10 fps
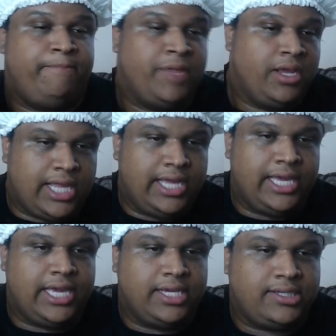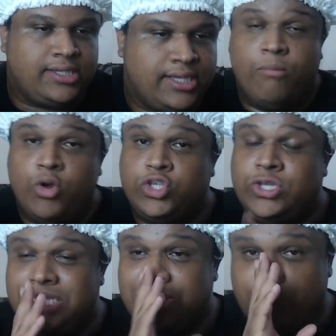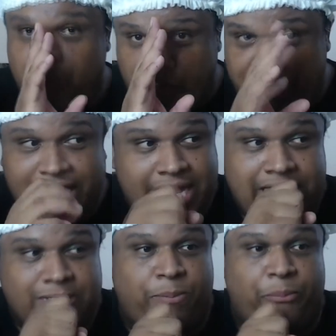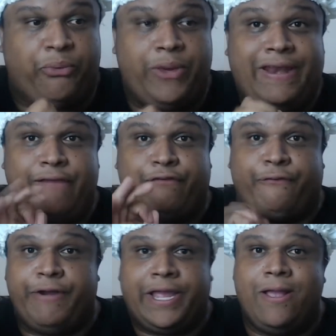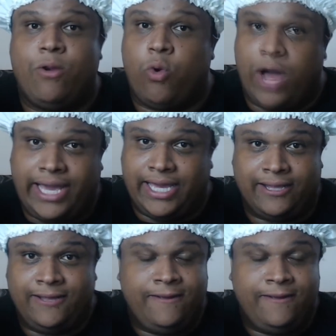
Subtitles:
The other thing is, most of this movie is pretty freaking quiet.